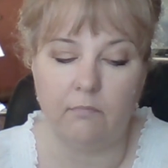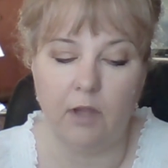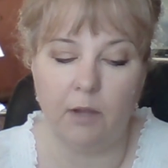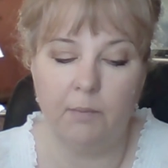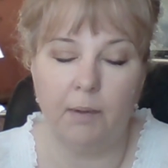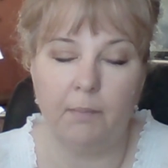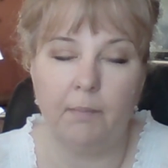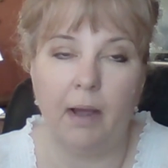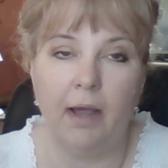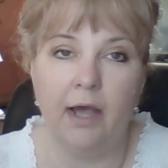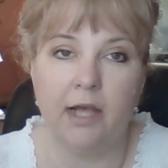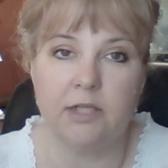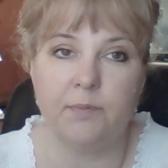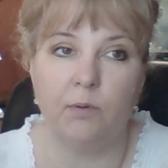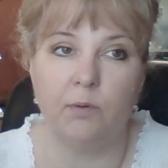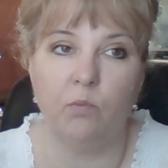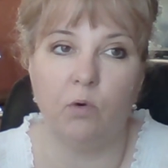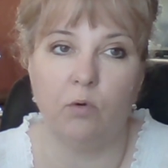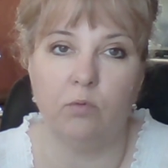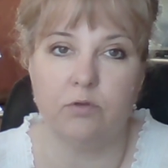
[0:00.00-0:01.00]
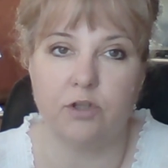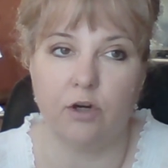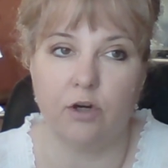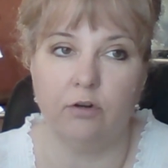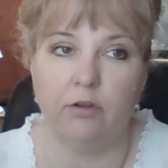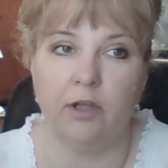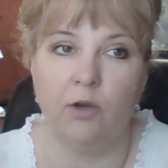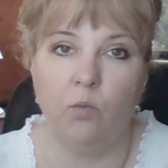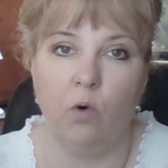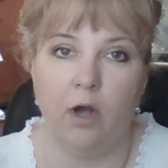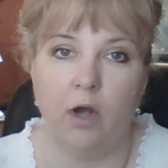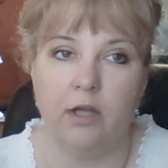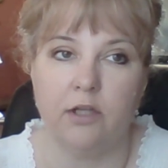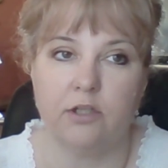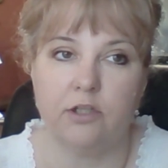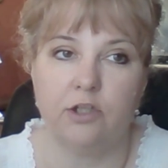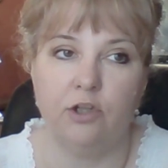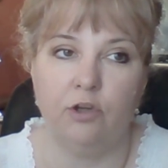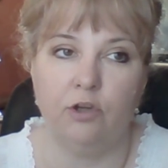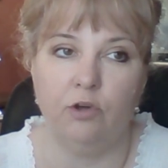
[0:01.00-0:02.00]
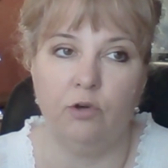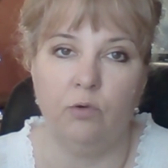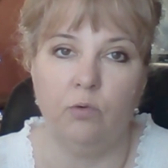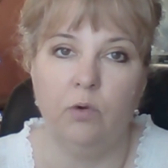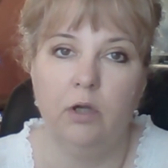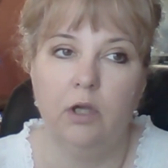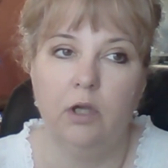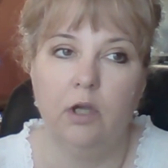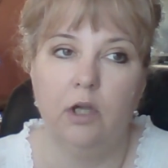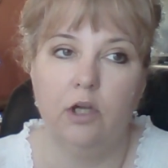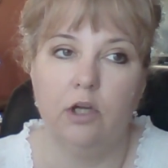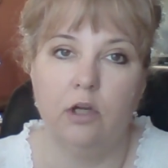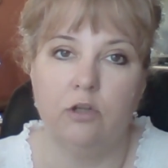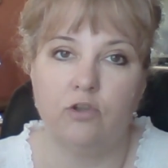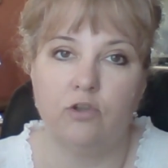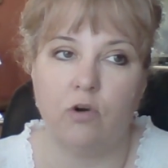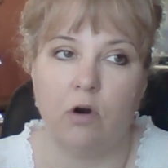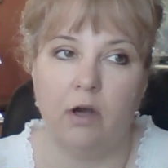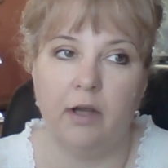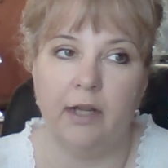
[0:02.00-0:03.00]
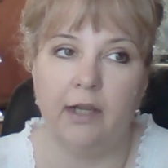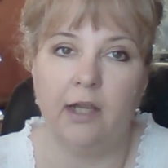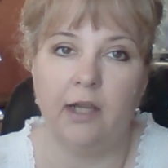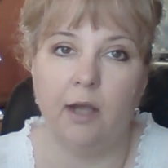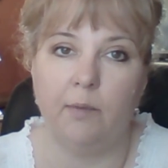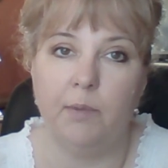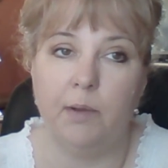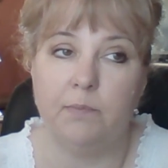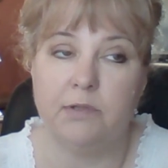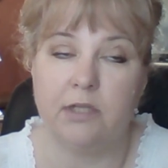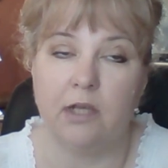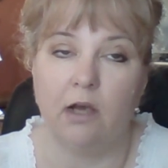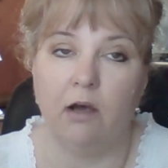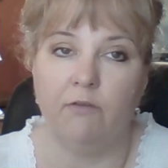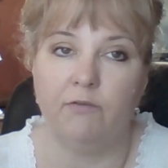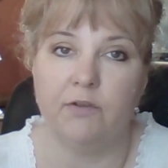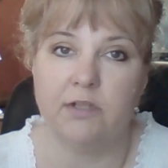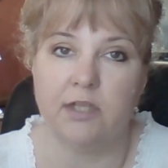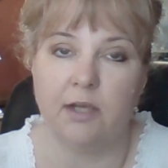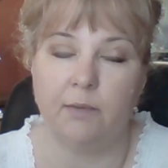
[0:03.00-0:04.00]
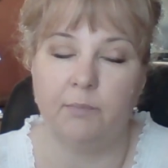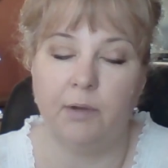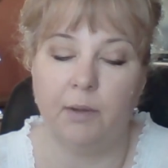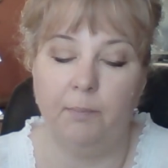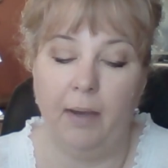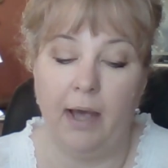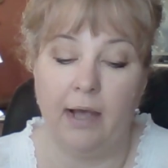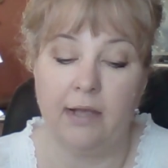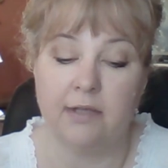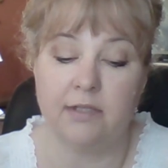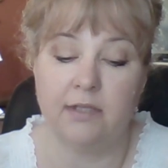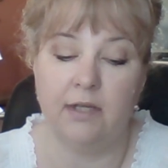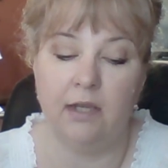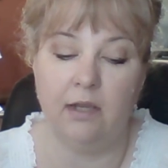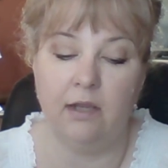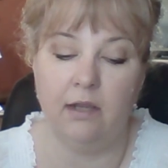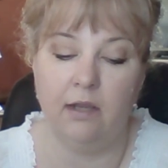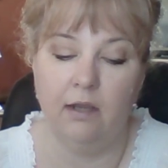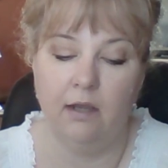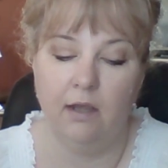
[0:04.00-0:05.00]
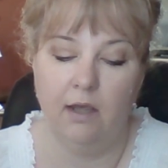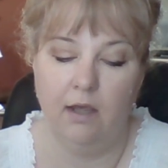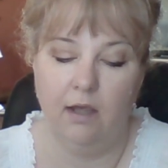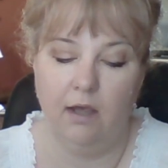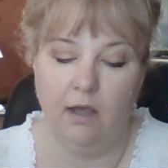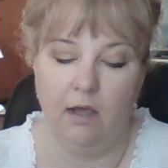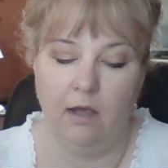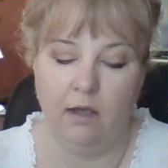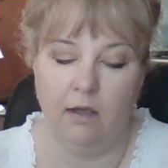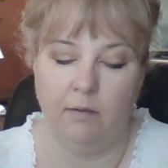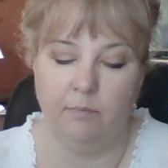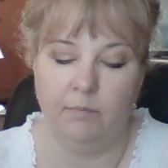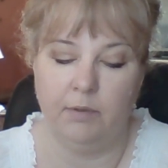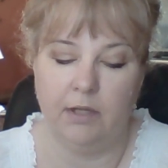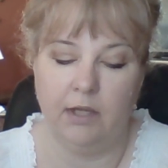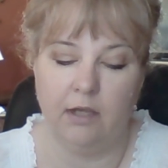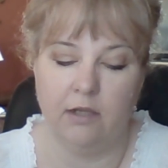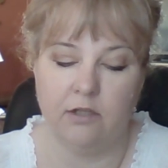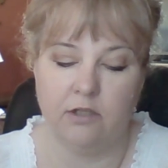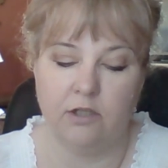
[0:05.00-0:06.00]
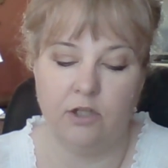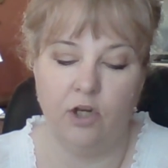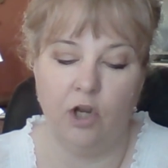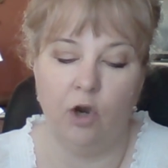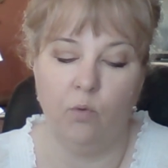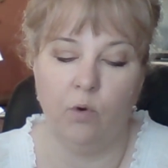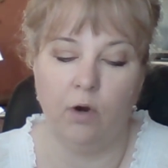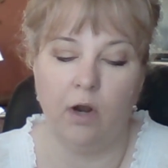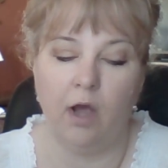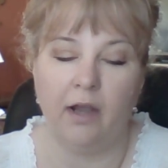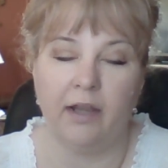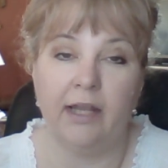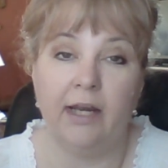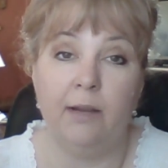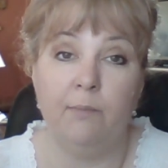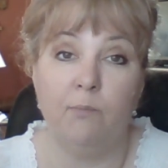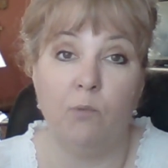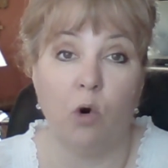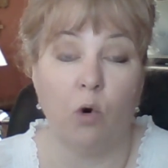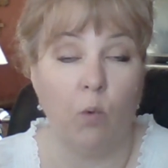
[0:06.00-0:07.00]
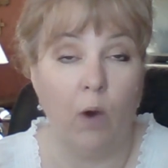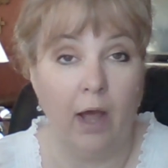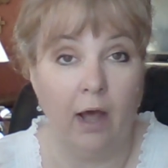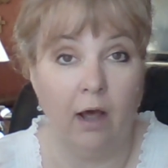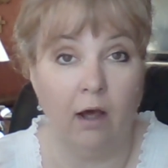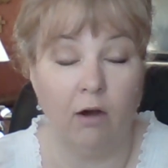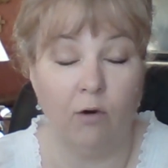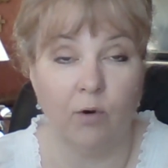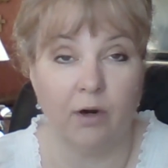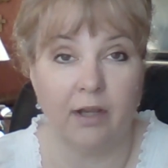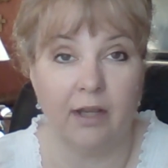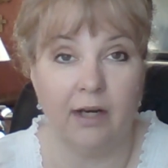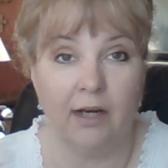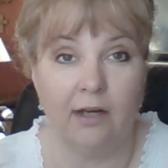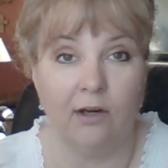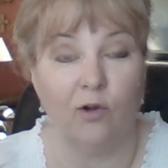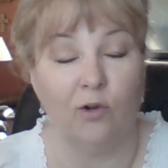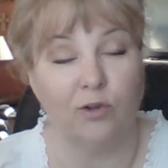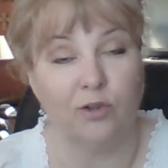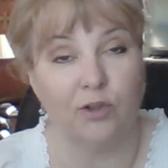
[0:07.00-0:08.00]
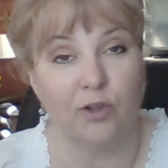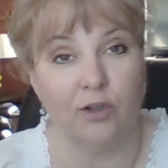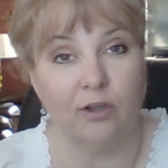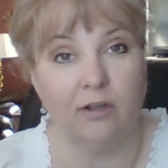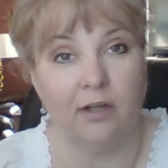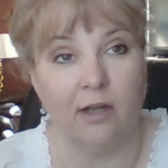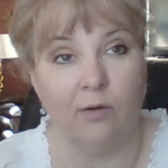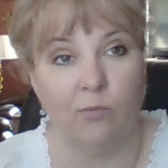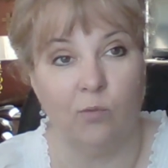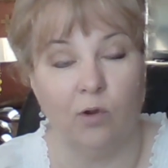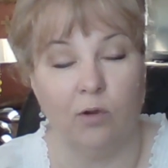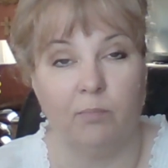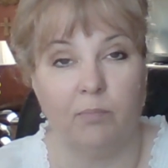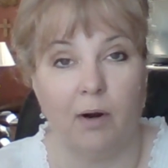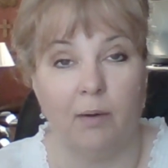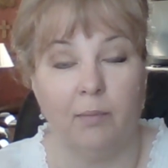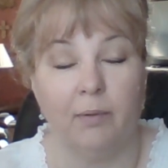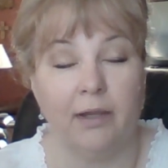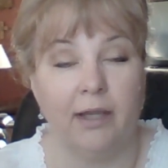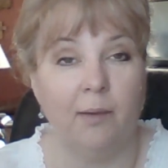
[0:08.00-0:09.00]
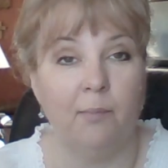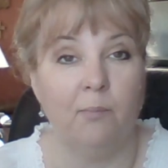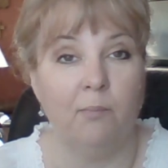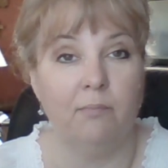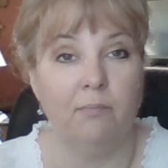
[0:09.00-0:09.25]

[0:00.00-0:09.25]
But my husband will certainly want to draw an income himself in some capacity, because, we're not getting more well, we're getting older, and we'll probably